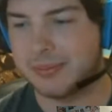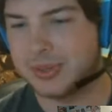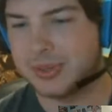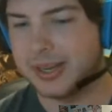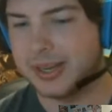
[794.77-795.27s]
him
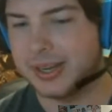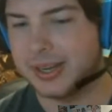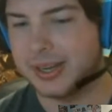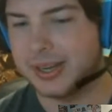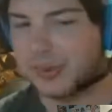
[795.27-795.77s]
or
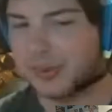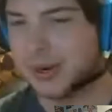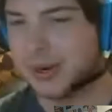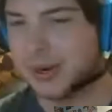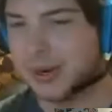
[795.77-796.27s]
whatever.
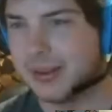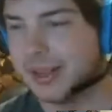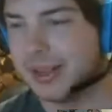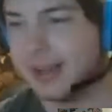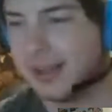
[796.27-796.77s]
Yeah,
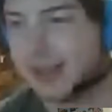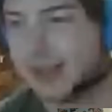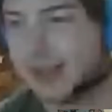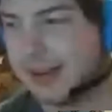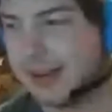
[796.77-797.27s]

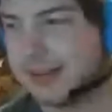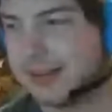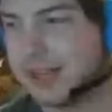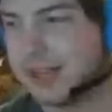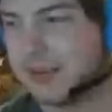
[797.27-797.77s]
and Jeff
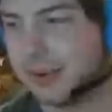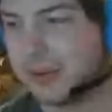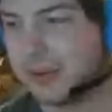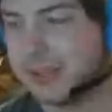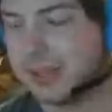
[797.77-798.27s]
Gordon was
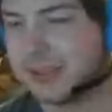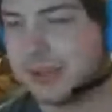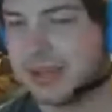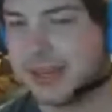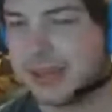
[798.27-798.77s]
also like
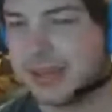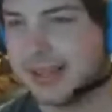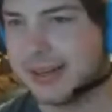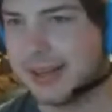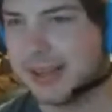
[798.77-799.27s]
kneeling
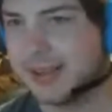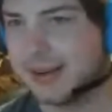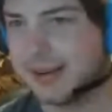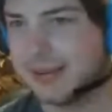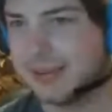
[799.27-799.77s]
down there,
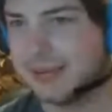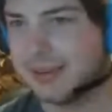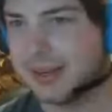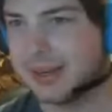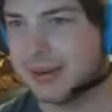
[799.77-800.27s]

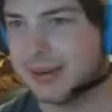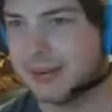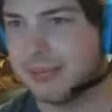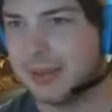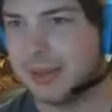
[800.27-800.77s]
being
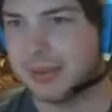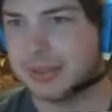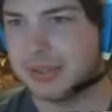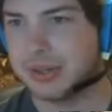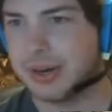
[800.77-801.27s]
with his
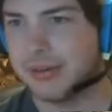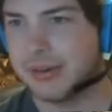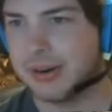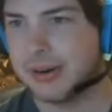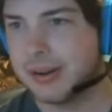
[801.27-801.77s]
driver,
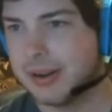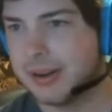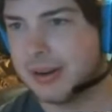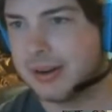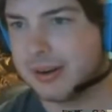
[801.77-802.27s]

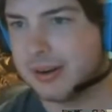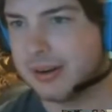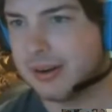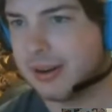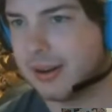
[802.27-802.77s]

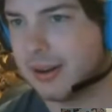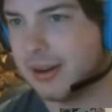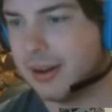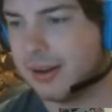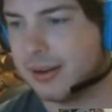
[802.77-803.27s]

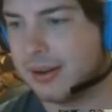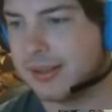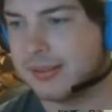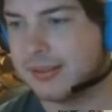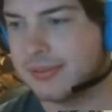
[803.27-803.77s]
because
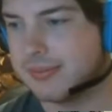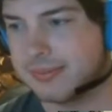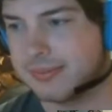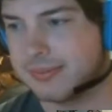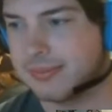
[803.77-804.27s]

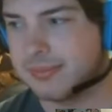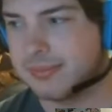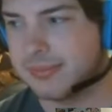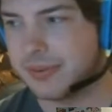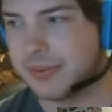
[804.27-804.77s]
Jeff Gordon
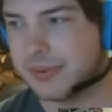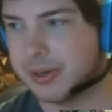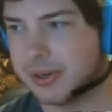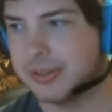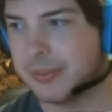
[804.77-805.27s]
is going to be
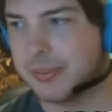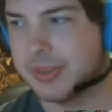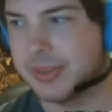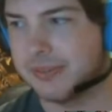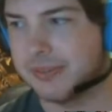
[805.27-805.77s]
like the future
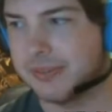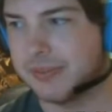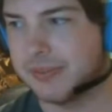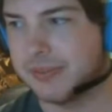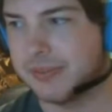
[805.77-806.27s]
face of
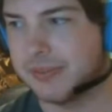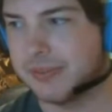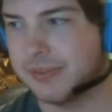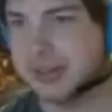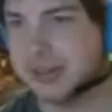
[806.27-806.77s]
Hendrick, so he's
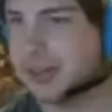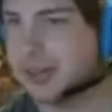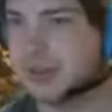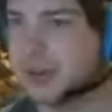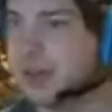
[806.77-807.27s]
always around
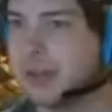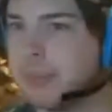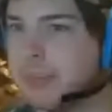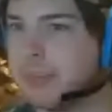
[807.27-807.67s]
them anyway.